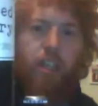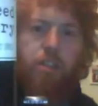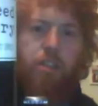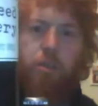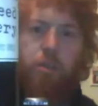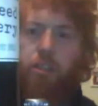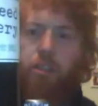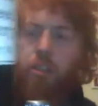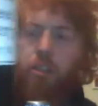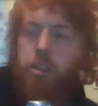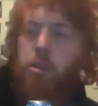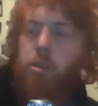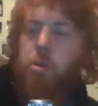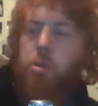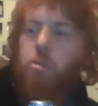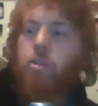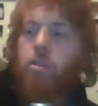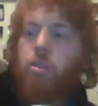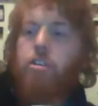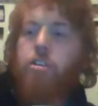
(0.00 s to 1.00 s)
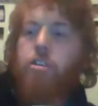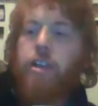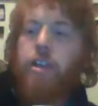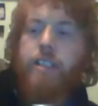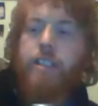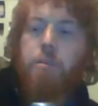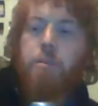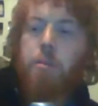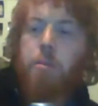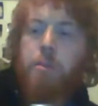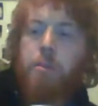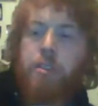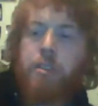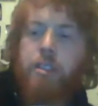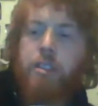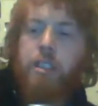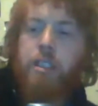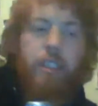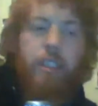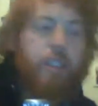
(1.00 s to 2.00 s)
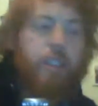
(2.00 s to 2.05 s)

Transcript: new craze at the moment.